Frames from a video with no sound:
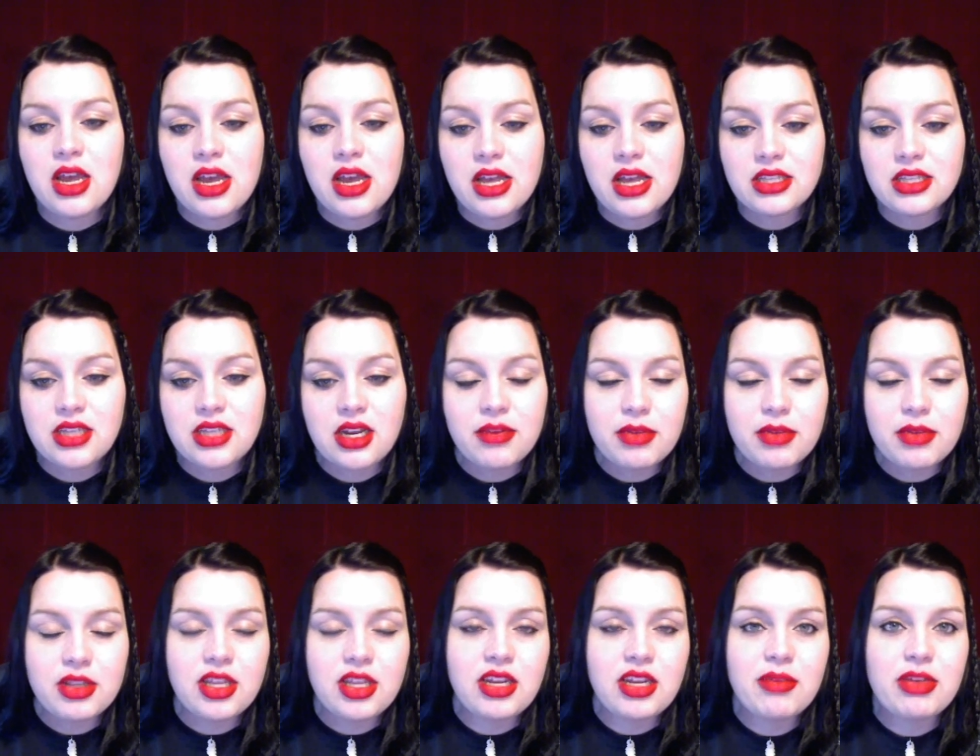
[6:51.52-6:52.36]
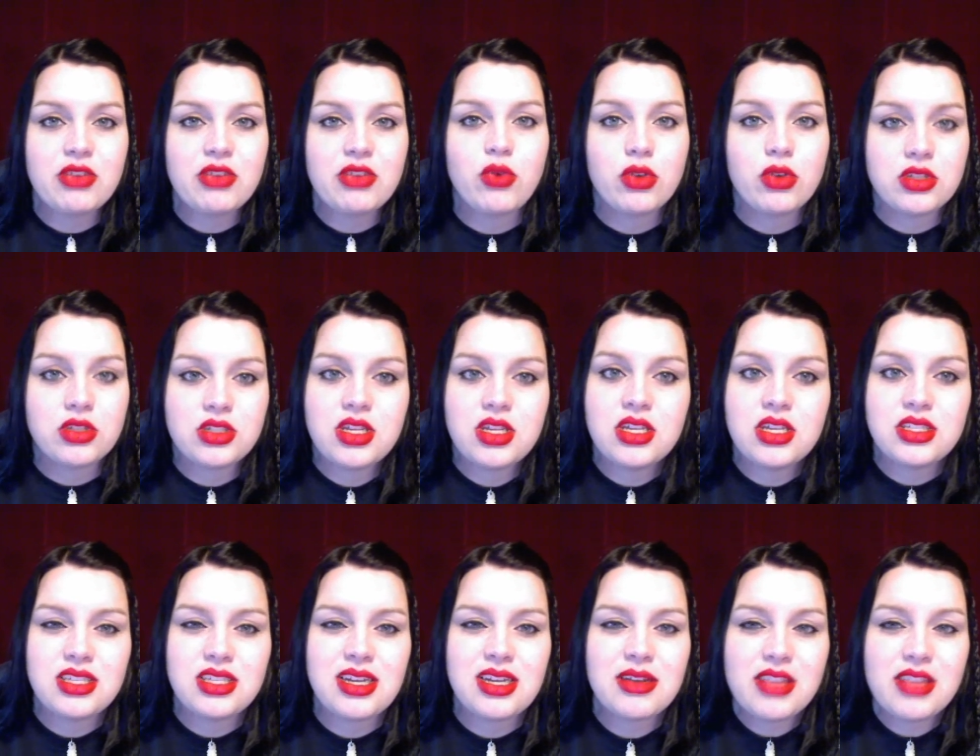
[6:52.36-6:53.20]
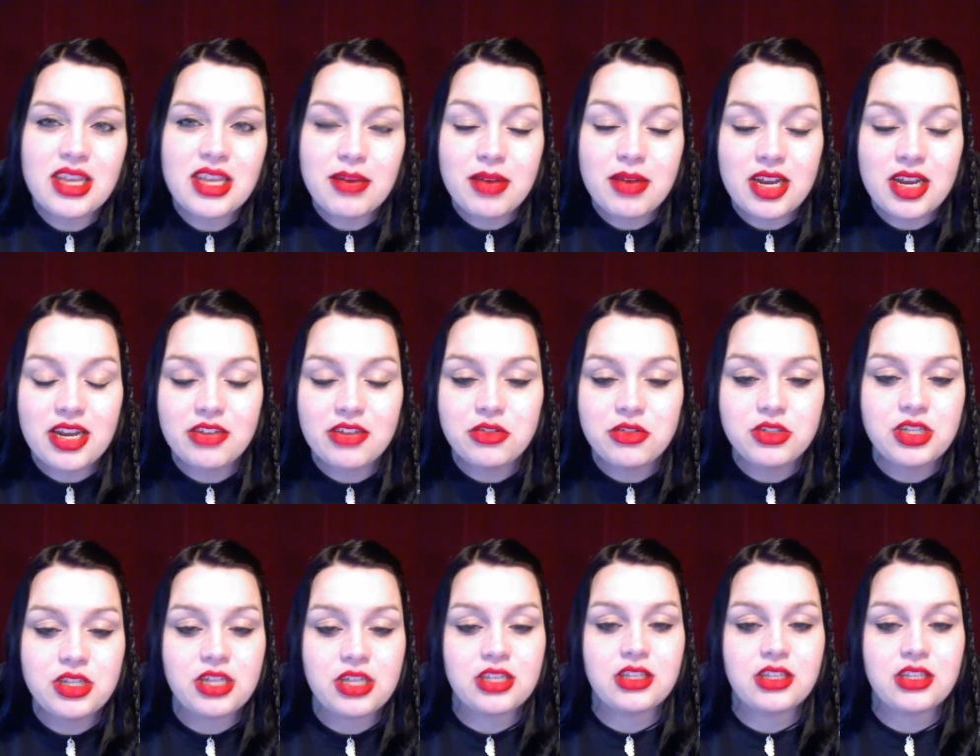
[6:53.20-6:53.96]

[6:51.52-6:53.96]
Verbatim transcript: it's kind of been leading me towards this, and I think I'm kind of interested.